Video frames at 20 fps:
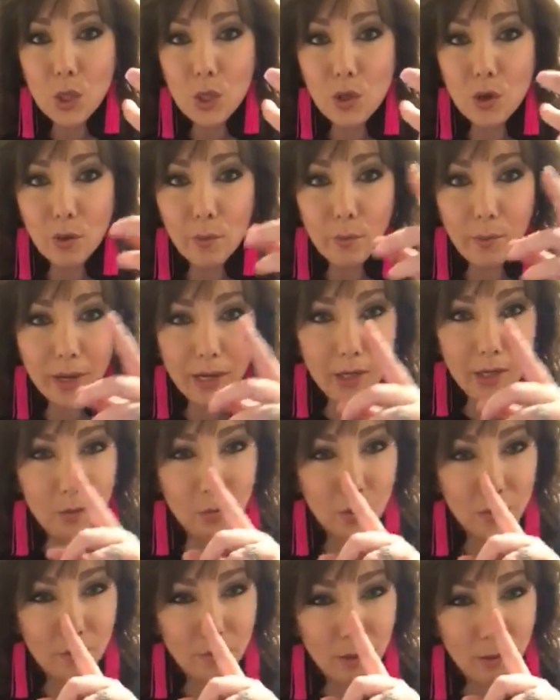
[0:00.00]
your mind
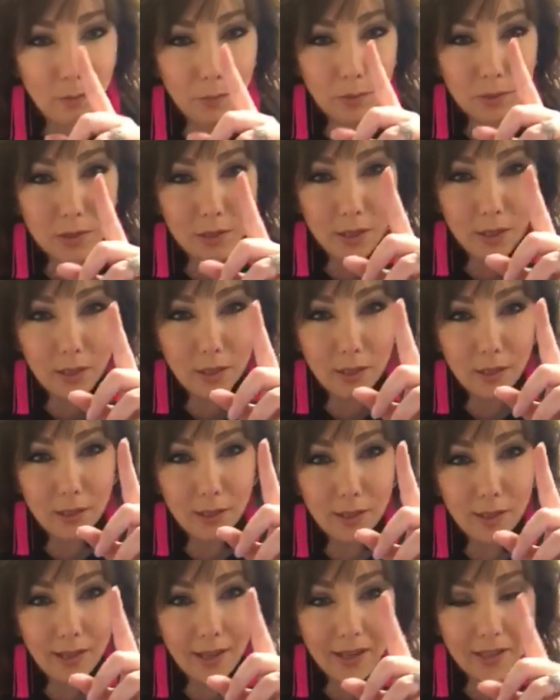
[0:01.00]
remembers it
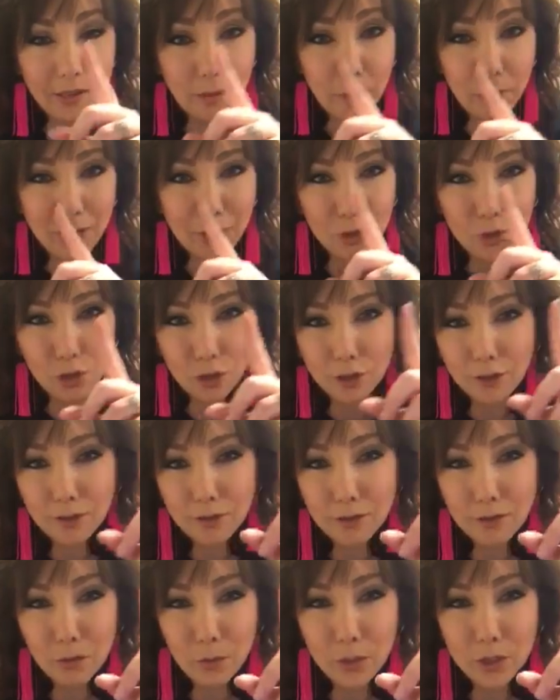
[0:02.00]
as a picture,
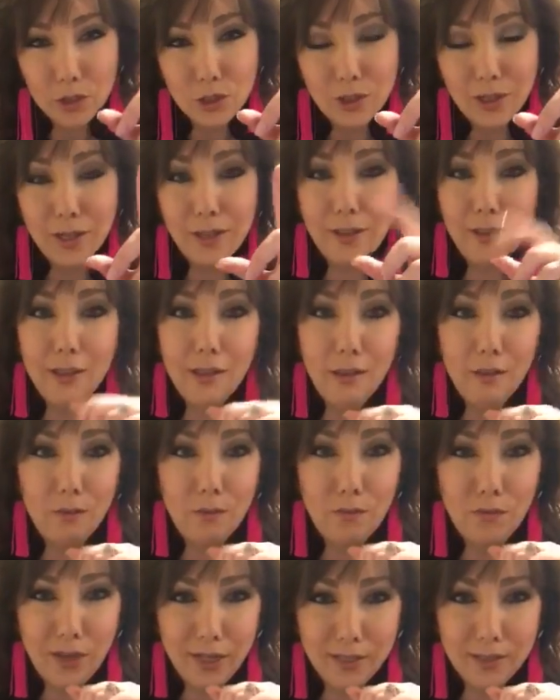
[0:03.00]
which I think is
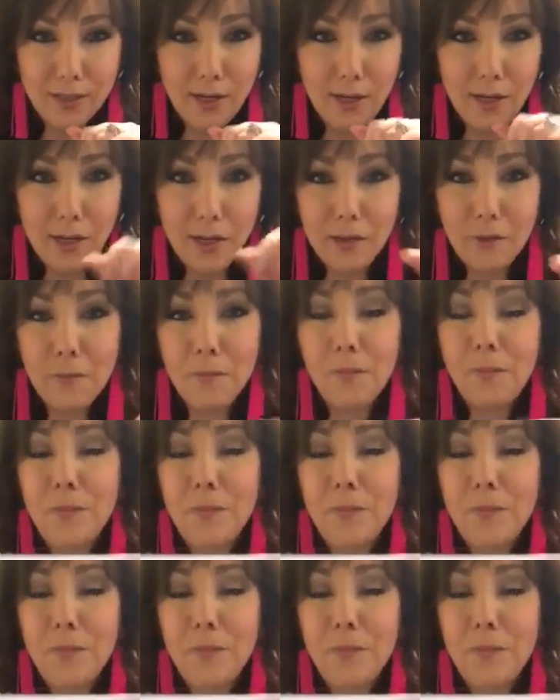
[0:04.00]
fascinating.